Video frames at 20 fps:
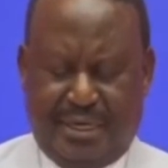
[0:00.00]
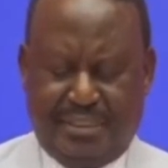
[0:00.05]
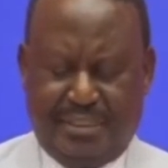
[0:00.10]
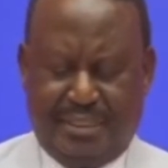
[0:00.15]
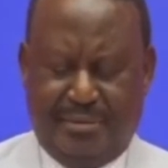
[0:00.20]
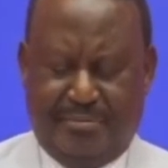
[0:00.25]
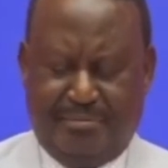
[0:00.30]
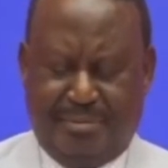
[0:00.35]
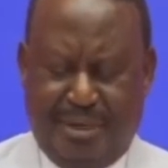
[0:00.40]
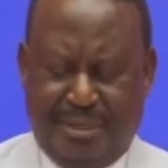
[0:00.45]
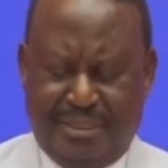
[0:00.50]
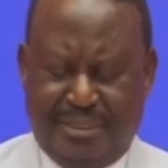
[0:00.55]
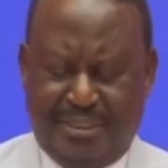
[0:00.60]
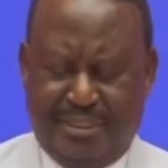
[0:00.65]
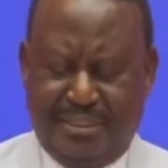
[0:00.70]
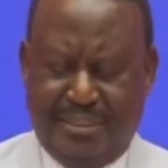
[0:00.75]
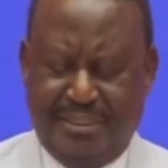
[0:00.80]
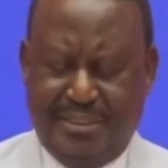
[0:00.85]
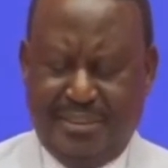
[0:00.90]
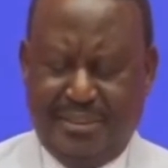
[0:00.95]
As a
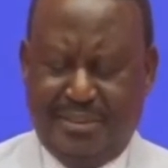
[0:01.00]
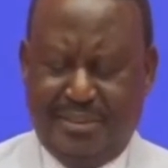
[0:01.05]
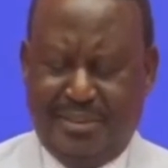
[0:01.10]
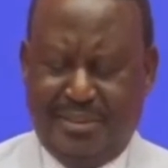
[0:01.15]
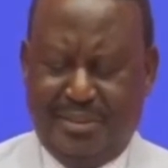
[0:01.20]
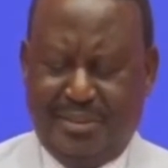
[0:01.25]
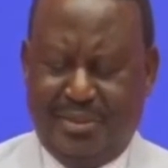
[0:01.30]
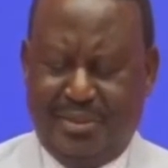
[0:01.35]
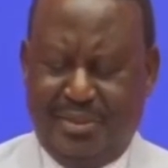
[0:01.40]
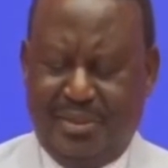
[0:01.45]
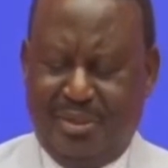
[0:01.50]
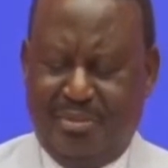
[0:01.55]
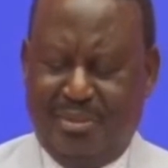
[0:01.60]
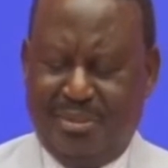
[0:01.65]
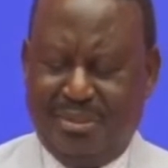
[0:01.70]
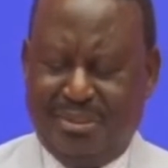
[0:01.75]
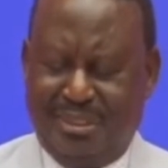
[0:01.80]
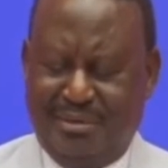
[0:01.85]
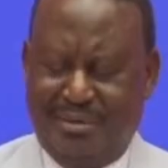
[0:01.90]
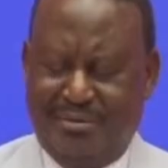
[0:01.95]
party, we
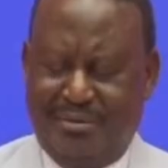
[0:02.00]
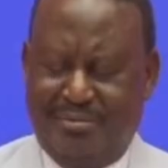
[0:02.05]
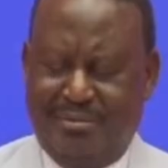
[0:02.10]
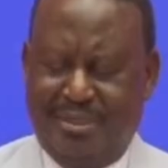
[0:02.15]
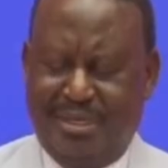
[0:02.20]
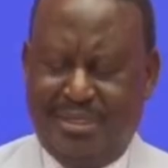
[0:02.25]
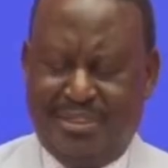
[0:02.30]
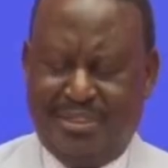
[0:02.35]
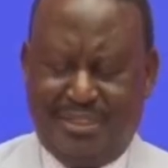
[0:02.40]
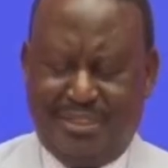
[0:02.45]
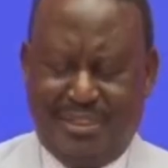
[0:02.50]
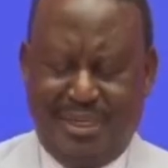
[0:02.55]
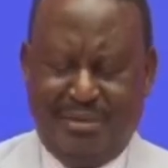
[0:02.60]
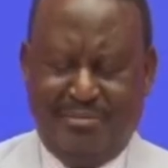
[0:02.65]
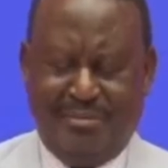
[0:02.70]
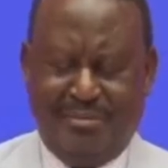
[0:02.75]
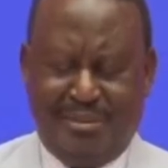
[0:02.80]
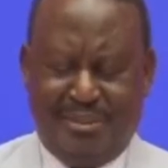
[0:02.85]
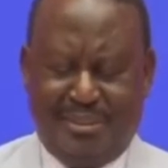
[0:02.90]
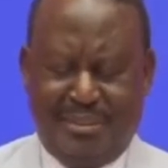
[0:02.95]
must never be
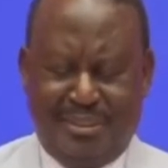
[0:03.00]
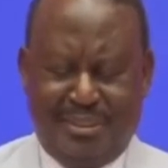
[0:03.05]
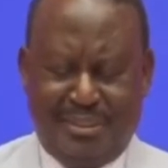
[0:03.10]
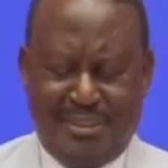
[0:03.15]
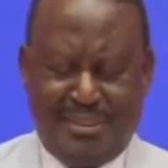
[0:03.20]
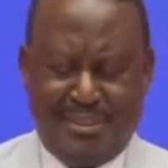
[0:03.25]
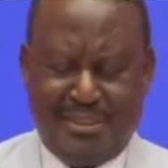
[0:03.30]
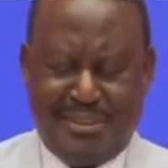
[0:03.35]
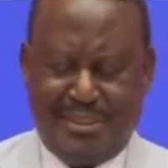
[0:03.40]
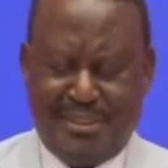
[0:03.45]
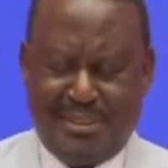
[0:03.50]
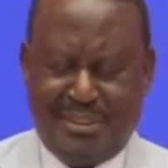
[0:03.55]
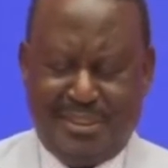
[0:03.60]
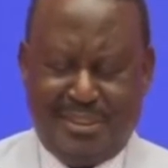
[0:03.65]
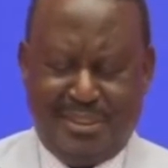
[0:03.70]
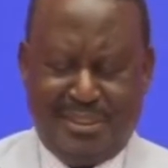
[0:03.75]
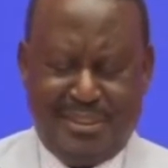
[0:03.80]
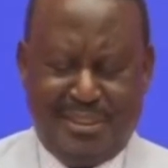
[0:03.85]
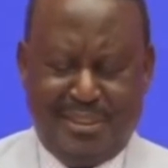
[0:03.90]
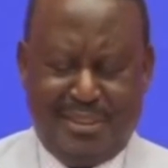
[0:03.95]
ashamed
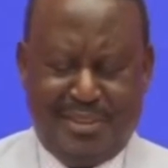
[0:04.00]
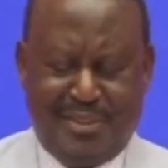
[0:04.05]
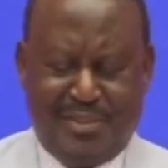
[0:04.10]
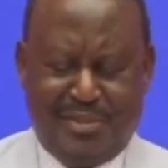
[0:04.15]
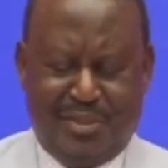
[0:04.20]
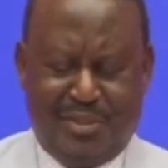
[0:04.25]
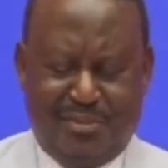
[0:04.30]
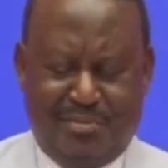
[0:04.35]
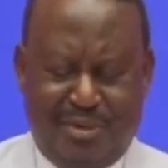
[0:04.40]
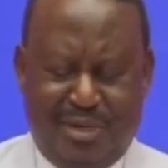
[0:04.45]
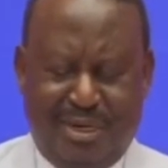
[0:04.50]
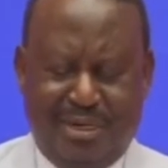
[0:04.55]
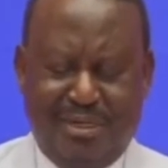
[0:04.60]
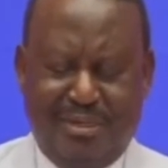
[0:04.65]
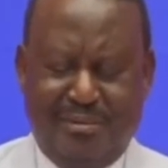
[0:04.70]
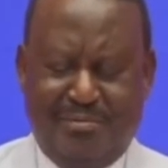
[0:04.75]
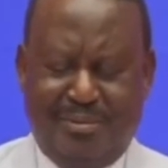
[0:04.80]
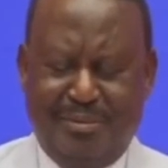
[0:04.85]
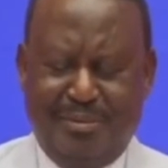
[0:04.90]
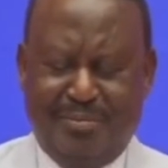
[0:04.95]
to
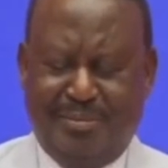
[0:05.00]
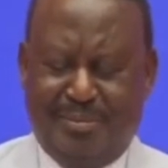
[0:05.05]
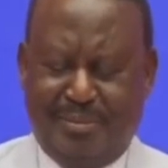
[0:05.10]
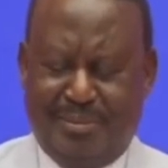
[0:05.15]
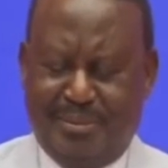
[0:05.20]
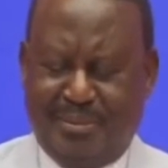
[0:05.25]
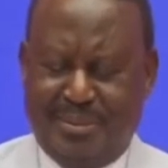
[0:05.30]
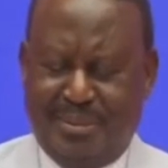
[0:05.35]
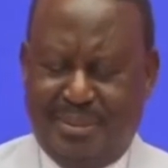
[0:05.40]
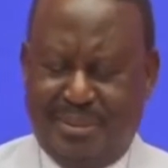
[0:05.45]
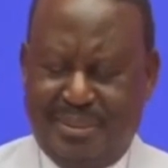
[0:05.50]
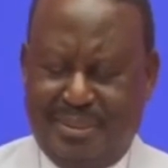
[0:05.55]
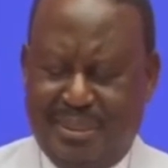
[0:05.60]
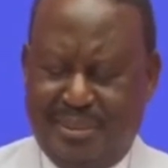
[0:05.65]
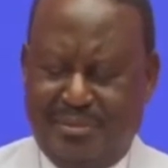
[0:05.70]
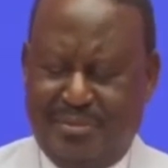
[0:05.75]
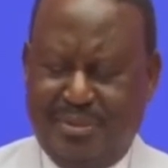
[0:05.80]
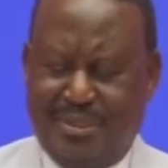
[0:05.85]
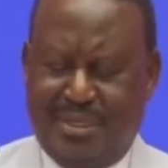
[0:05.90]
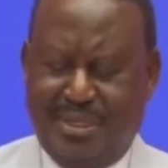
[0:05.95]
remind the people
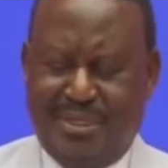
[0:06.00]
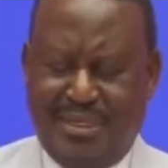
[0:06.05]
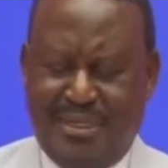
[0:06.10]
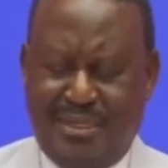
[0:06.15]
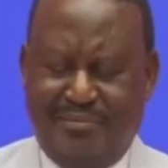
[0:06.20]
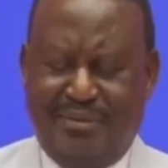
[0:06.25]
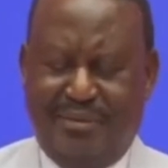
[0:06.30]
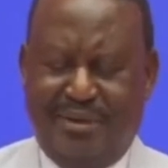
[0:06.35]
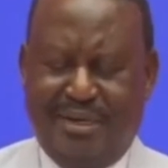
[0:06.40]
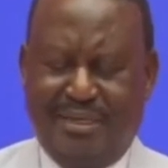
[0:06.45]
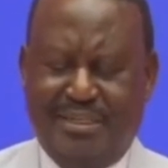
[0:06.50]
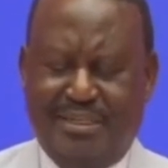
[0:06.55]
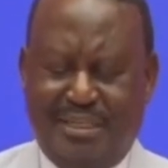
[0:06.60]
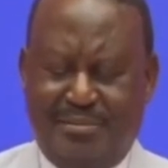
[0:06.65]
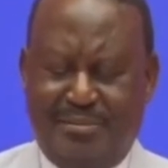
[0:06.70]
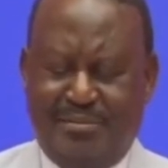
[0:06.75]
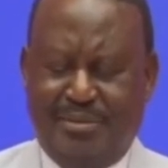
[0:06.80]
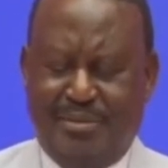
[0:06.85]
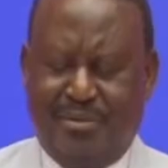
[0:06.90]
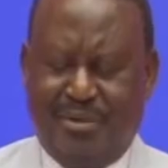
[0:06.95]
that we can never
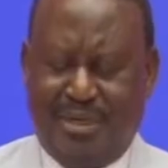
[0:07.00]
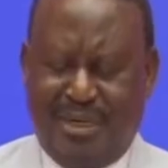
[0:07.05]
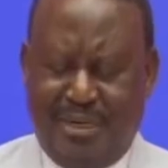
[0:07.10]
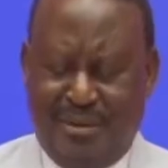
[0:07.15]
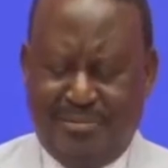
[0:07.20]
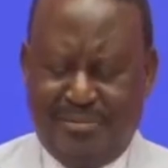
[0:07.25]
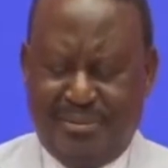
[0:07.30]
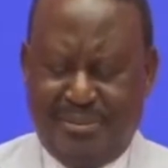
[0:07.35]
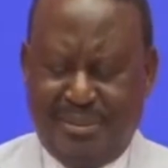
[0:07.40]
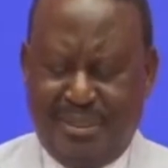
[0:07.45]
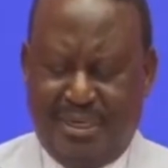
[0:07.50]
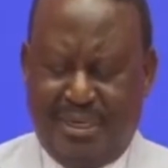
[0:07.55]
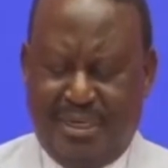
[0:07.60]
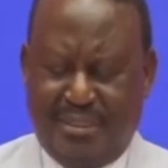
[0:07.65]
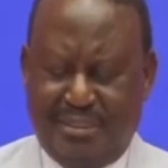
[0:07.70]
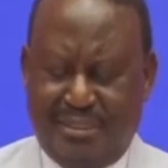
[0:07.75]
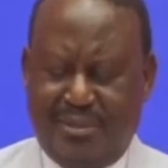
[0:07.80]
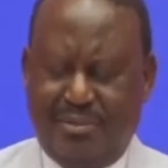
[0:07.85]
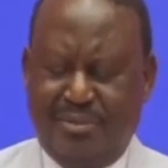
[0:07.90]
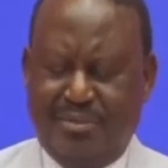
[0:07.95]
accept collapse
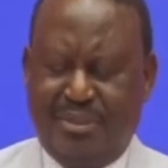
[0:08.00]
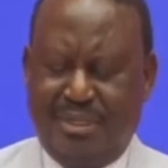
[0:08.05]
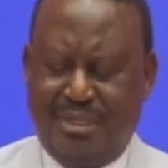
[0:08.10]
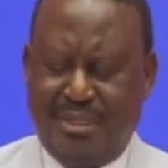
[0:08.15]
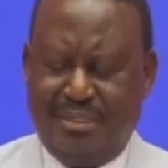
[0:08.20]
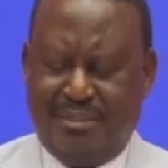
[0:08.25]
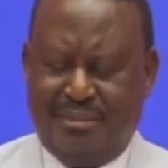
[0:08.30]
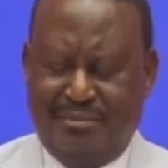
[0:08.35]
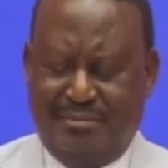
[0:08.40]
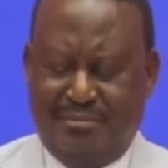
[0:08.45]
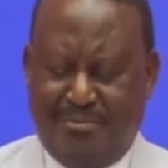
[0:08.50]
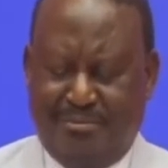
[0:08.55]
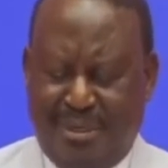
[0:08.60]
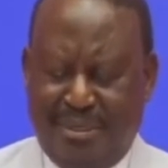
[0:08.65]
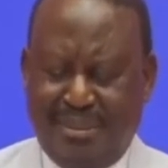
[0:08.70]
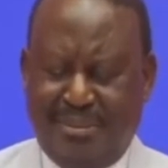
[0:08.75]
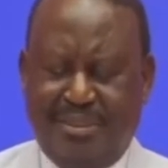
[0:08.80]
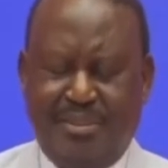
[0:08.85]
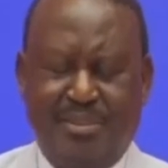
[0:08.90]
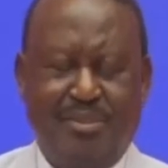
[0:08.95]
as an alternative
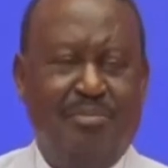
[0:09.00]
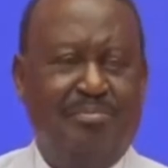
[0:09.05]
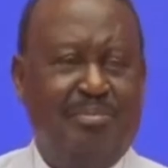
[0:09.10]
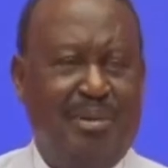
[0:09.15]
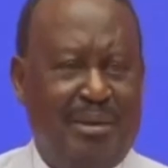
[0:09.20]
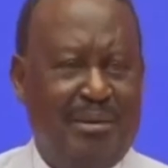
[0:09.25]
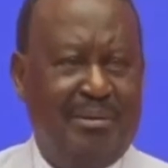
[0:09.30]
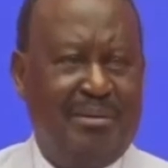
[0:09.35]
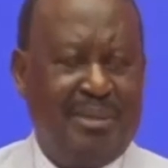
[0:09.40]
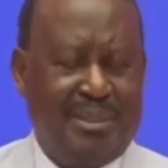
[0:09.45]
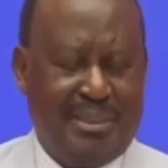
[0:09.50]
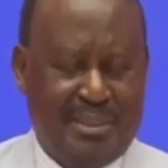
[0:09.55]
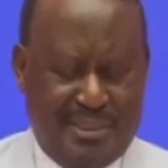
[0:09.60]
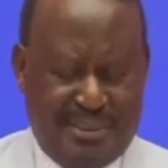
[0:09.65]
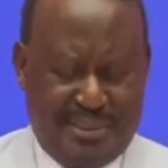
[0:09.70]
path to power.